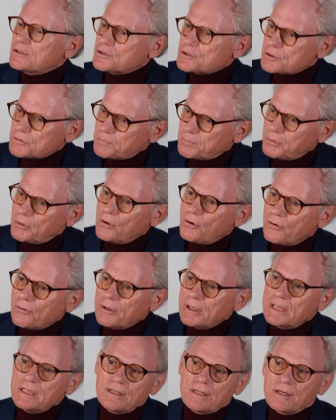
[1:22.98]

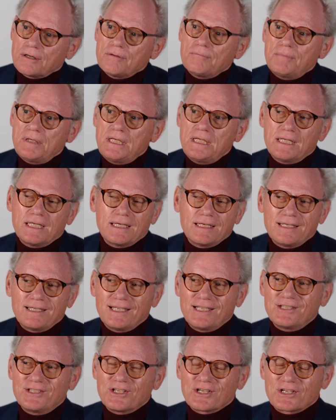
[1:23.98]
exploring their meaning
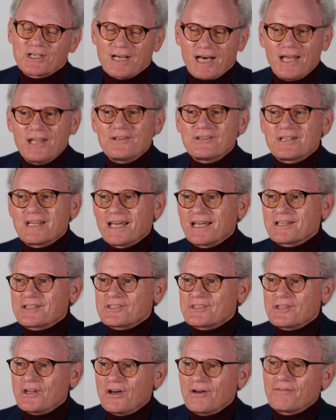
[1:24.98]
in the
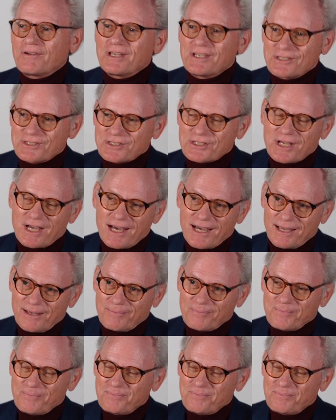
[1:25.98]
context of his time.